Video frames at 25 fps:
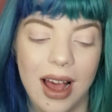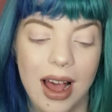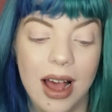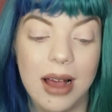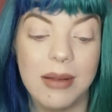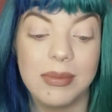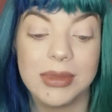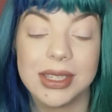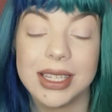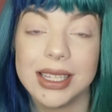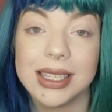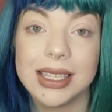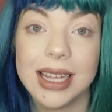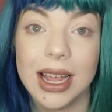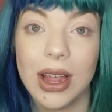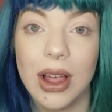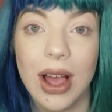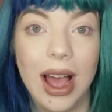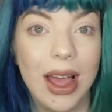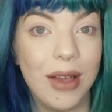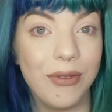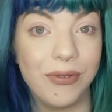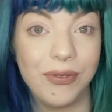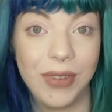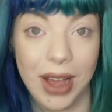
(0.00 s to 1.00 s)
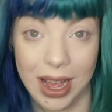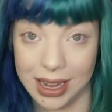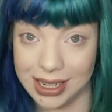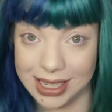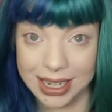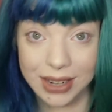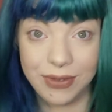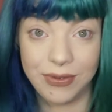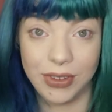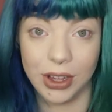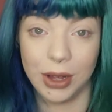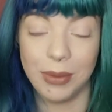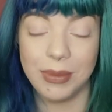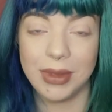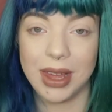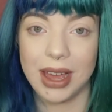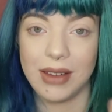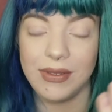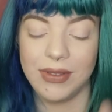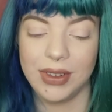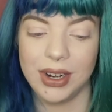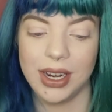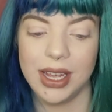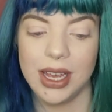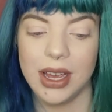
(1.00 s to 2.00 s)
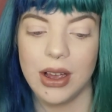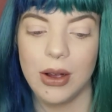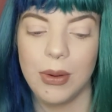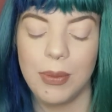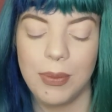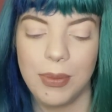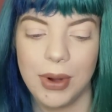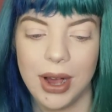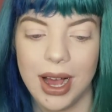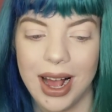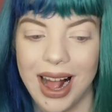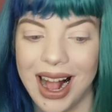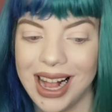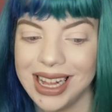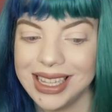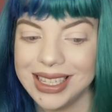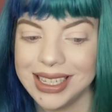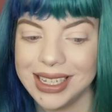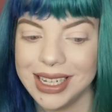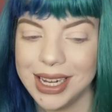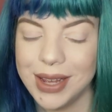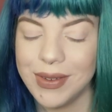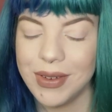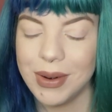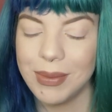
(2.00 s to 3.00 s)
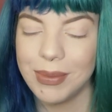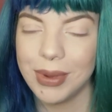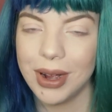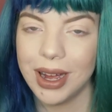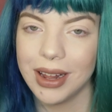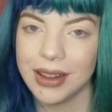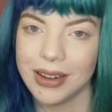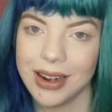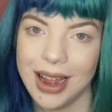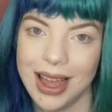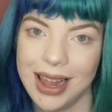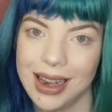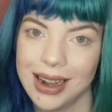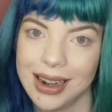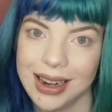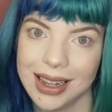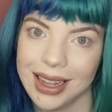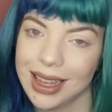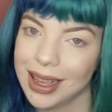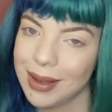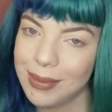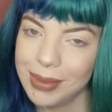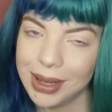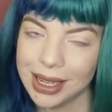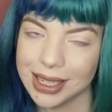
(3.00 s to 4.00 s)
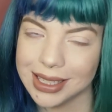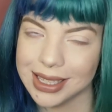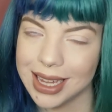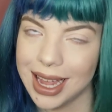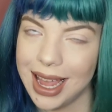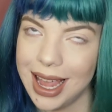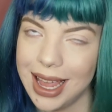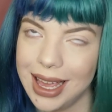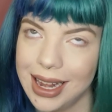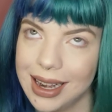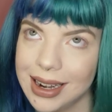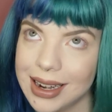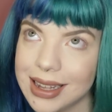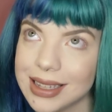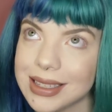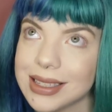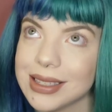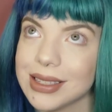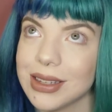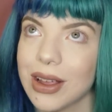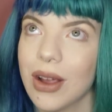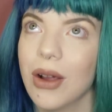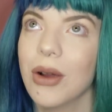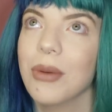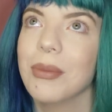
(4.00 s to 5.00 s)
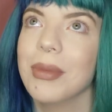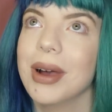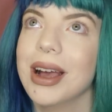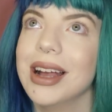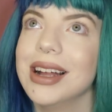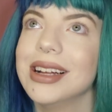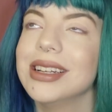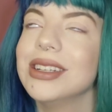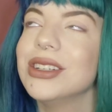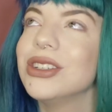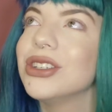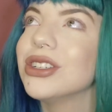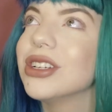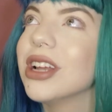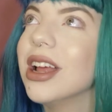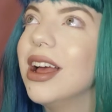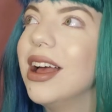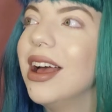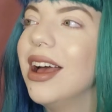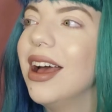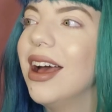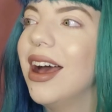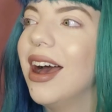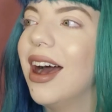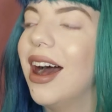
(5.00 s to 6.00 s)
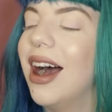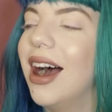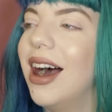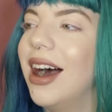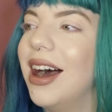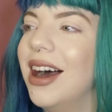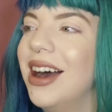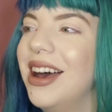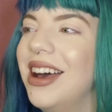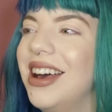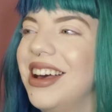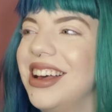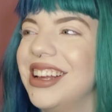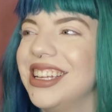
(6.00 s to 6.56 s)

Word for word: um, since I, I, I, did film that video, but I didn't even bother editing it because I hated it so much. Uh,